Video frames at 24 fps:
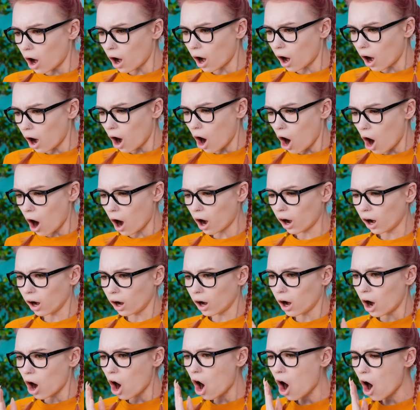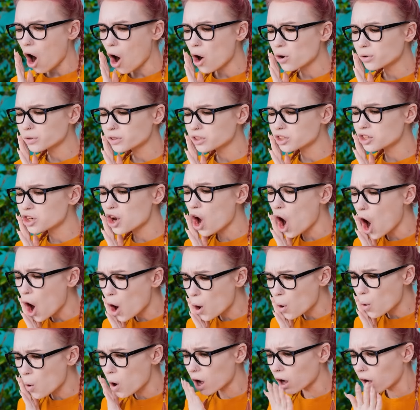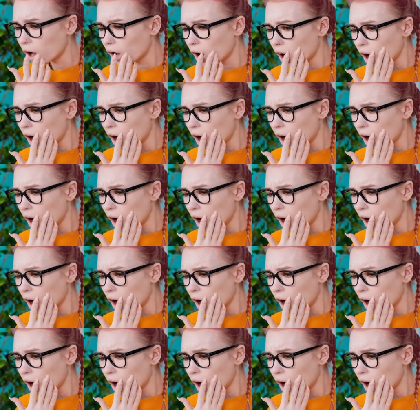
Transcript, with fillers: Oh, oh, oh, oh no!